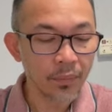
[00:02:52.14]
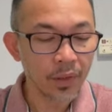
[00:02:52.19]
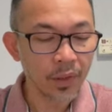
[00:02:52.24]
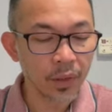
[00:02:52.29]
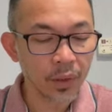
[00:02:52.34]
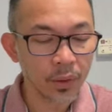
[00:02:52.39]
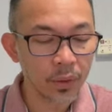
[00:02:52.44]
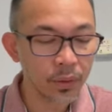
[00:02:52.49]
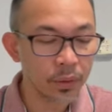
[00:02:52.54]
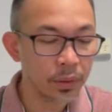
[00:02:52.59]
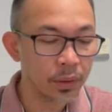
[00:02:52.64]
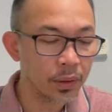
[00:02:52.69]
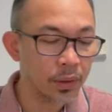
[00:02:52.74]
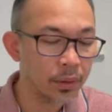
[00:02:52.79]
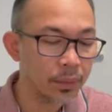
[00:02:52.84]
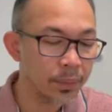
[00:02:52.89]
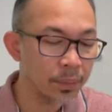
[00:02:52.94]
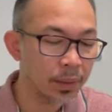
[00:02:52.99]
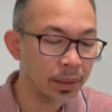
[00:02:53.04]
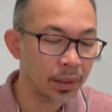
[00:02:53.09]
code
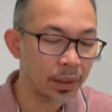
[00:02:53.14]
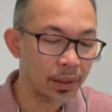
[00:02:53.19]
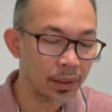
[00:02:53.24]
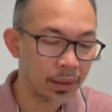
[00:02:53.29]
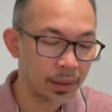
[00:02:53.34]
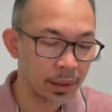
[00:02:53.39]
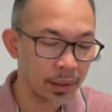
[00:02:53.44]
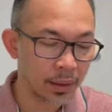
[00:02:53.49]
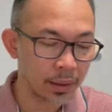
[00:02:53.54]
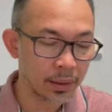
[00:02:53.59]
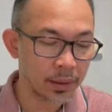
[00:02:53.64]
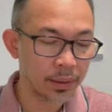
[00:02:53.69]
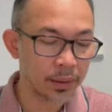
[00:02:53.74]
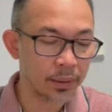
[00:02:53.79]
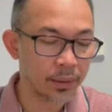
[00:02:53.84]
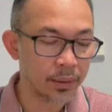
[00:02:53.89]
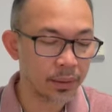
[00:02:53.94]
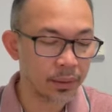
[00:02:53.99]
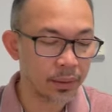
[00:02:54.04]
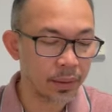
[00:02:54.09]
of conduct,
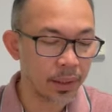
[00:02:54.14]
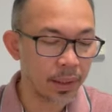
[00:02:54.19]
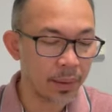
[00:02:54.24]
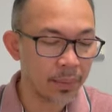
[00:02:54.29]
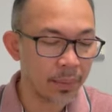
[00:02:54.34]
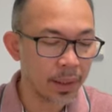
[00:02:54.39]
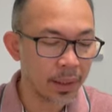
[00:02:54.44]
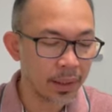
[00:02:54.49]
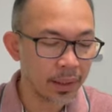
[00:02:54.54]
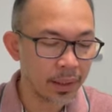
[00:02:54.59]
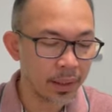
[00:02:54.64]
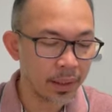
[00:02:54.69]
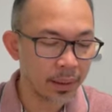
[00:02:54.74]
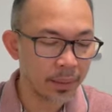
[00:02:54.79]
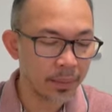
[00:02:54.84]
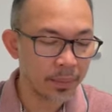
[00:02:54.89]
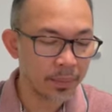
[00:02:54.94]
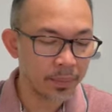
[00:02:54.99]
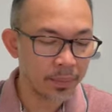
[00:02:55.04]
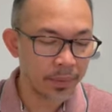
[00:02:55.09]
they might
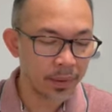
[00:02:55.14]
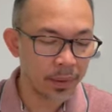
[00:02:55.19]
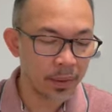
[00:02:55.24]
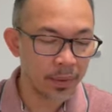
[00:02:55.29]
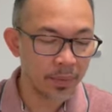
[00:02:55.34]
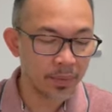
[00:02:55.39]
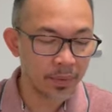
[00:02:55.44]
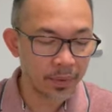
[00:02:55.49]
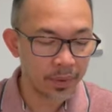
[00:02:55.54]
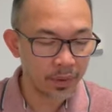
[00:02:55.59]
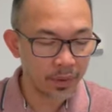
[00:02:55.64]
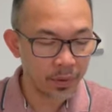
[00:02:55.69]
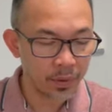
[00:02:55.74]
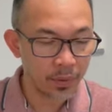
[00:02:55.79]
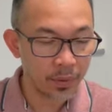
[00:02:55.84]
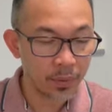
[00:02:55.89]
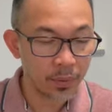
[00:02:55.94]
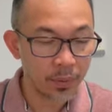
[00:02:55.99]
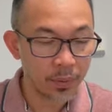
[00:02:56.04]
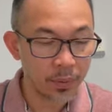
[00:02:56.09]
have given
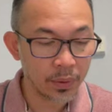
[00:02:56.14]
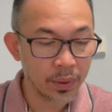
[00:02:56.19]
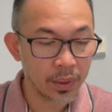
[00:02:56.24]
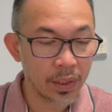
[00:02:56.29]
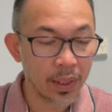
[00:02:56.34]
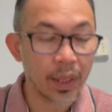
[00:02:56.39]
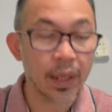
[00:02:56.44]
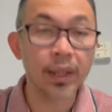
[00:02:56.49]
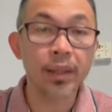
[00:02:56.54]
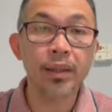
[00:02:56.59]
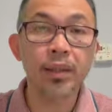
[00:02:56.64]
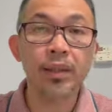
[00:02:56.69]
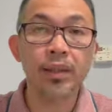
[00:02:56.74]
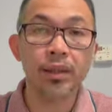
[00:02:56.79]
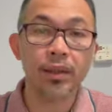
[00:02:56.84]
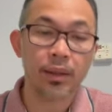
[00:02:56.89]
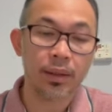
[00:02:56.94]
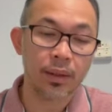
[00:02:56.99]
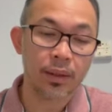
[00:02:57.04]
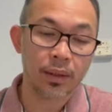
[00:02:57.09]
you the
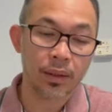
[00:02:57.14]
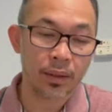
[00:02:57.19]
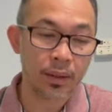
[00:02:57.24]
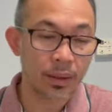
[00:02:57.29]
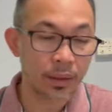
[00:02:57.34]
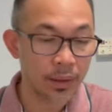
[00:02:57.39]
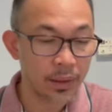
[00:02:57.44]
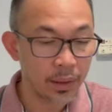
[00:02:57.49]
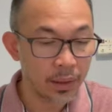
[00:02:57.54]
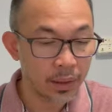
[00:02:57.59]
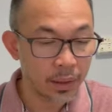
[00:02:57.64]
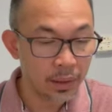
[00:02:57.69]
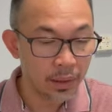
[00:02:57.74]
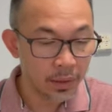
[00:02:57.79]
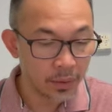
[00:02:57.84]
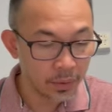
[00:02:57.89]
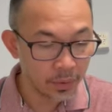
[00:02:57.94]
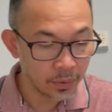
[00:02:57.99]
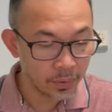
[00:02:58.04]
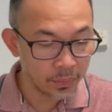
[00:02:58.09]
answer
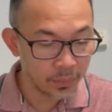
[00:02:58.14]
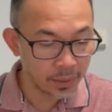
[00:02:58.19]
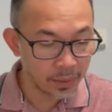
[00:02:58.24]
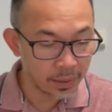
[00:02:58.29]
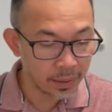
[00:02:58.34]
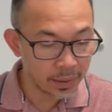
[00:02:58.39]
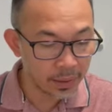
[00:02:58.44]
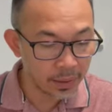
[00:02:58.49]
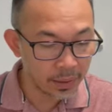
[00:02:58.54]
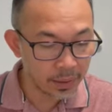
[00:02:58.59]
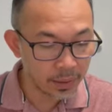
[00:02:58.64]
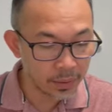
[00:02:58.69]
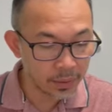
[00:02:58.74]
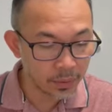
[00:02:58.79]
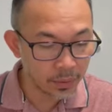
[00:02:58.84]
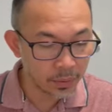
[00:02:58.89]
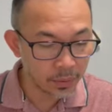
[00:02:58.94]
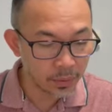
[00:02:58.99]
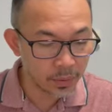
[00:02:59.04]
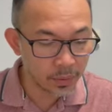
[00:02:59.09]
over here.
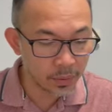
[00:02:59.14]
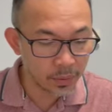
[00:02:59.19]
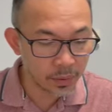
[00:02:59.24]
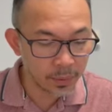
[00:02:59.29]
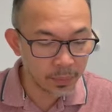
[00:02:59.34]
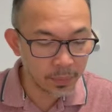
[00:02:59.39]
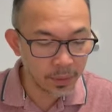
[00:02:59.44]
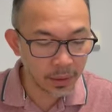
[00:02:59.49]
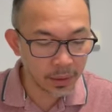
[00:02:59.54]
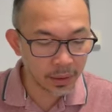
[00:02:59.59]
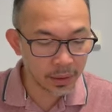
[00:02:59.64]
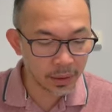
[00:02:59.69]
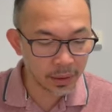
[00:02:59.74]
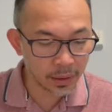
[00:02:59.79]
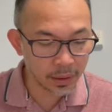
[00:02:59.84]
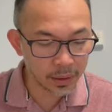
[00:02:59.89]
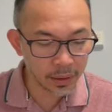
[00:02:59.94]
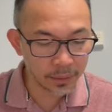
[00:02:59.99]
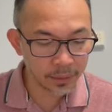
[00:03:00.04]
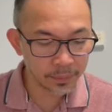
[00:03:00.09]
So code of
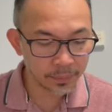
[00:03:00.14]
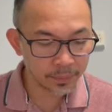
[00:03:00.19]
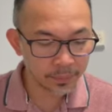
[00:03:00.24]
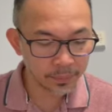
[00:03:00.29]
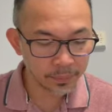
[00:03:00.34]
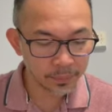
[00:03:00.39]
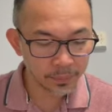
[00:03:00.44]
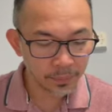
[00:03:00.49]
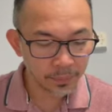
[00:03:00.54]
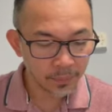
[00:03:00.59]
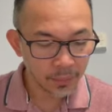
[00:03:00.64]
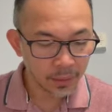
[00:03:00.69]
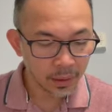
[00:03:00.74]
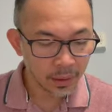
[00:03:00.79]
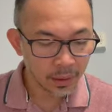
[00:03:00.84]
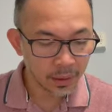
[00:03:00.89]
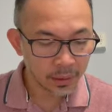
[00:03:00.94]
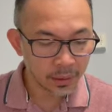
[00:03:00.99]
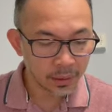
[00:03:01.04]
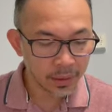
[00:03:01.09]
conduct
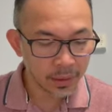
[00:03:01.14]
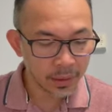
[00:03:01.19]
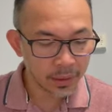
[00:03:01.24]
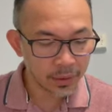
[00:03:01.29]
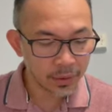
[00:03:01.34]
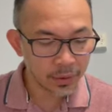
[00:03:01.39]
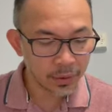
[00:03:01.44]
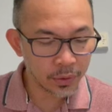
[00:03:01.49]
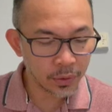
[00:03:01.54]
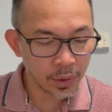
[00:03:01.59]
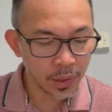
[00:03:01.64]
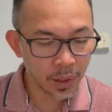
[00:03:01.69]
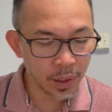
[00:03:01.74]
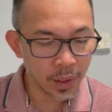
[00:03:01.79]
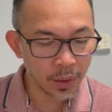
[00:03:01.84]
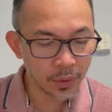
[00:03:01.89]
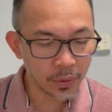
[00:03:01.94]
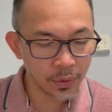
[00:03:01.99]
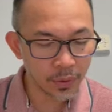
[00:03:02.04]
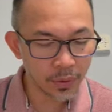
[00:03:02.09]
tells
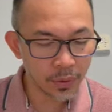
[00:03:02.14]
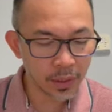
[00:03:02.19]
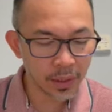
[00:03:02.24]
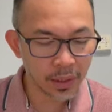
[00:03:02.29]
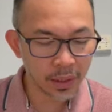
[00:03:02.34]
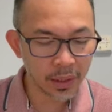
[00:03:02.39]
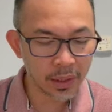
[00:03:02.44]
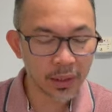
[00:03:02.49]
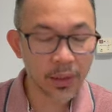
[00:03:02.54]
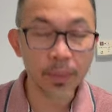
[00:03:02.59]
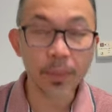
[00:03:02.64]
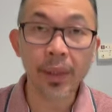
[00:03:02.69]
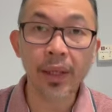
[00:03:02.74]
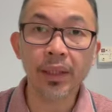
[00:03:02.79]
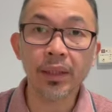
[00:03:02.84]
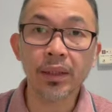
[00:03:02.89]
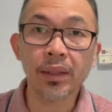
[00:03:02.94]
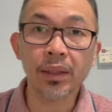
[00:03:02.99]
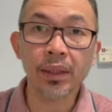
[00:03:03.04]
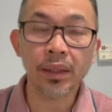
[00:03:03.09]
how you are
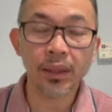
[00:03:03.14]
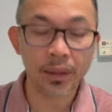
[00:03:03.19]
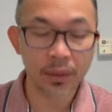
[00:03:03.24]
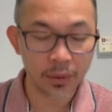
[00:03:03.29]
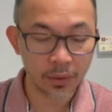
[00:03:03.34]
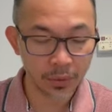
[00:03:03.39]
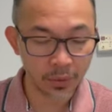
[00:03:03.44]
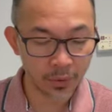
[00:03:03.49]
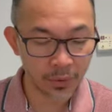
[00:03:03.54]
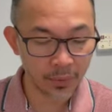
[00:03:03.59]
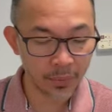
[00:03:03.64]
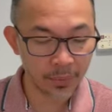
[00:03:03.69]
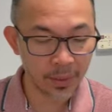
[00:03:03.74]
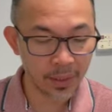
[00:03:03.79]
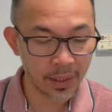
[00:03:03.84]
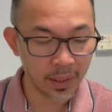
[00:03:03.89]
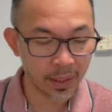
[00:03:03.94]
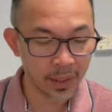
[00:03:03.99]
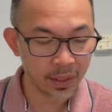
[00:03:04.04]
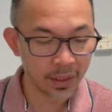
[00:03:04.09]
expected to
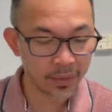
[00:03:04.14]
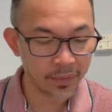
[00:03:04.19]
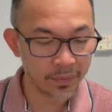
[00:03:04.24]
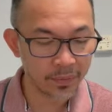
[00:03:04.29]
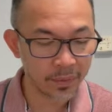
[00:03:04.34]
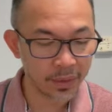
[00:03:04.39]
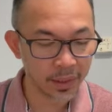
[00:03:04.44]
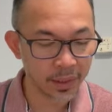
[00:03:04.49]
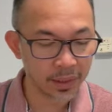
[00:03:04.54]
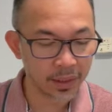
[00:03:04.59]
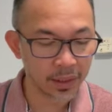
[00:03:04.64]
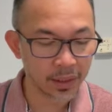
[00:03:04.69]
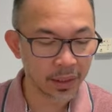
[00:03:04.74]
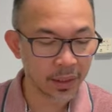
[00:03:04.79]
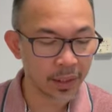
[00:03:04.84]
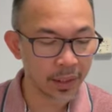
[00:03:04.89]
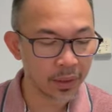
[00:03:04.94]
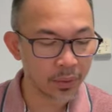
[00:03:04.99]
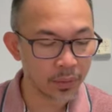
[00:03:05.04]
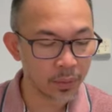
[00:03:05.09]
behave as a
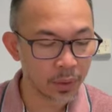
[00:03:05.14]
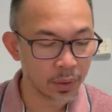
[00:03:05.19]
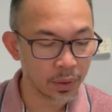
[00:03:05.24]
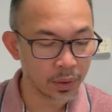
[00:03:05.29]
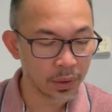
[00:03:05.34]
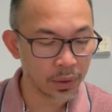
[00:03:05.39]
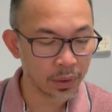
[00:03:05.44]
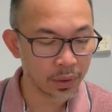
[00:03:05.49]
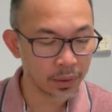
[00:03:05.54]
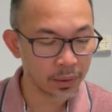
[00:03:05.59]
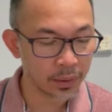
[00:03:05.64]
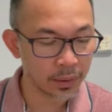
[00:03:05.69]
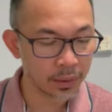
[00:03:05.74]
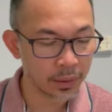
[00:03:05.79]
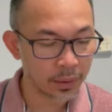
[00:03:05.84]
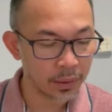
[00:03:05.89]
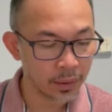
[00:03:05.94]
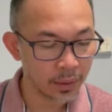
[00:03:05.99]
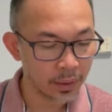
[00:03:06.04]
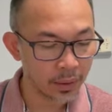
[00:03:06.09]
care worker.
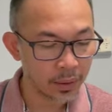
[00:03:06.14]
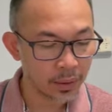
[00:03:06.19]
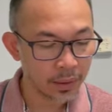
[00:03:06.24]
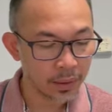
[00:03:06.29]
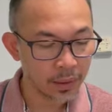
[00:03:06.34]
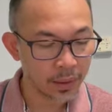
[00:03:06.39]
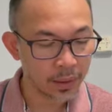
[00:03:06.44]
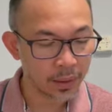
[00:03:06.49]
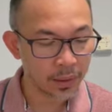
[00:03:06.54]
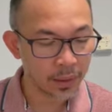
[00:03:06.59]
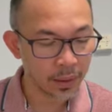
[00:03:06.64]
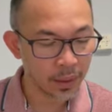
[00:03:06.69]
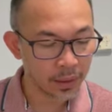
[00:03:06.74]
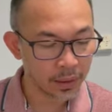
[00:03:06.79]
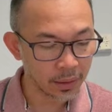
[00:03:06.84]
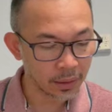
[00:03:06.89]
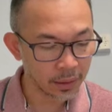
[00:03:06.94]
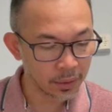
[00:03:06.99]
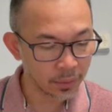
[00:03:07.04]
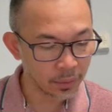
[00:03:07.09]
So
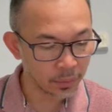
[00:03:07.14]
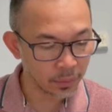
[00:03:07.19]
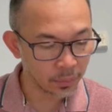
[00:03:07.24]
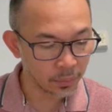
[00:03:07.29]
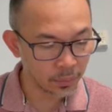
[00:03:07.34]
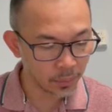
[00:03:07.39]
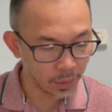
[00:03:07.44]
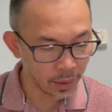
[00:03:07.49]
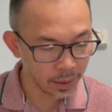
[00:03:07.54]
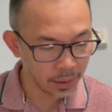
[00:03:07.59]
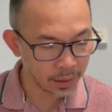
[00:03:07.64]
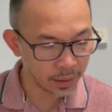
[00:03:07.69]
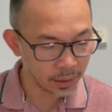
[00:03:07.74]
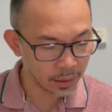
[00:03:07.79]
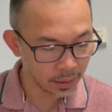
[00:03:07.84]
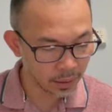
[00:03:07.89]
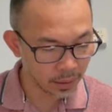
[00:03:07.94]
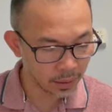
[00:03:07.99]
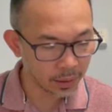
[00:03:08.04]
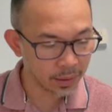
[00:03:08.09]
that's
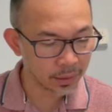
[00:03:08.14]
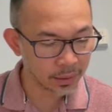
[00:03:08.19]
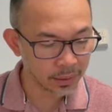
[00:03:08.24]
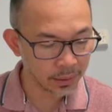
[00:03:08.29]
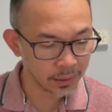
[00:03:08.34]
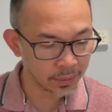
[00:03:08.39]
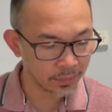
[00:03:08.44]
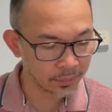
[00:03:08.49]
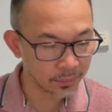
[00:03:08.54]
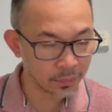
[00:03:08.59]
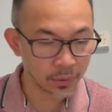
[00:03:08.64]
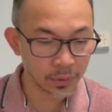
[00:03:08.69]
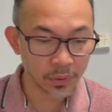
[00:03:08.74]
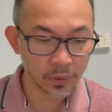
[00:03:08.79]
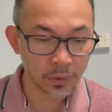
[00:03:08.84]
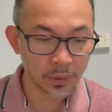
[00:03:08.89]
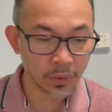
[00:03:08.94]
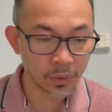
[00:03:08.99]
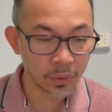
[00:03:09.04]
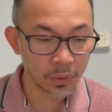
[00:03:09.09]
one answer for your
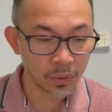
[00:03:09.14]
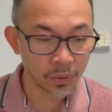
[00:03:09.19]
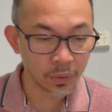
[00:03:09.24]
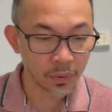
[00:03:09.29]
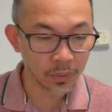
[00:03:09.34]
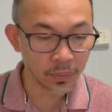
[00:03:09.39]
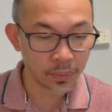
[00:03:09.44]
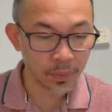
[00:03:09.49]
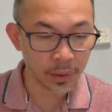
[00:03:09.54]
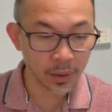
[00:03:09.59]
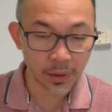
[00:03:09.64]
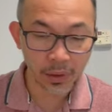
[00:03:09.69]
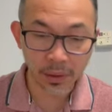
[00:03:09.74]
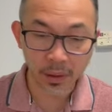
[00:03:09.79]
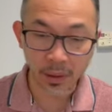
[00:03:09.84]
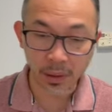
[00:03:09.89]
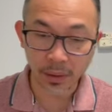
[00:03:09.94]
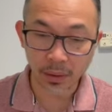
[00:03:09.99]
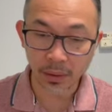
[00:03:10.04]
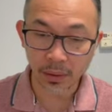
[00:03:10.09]
code of
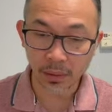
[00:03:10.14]
conduct.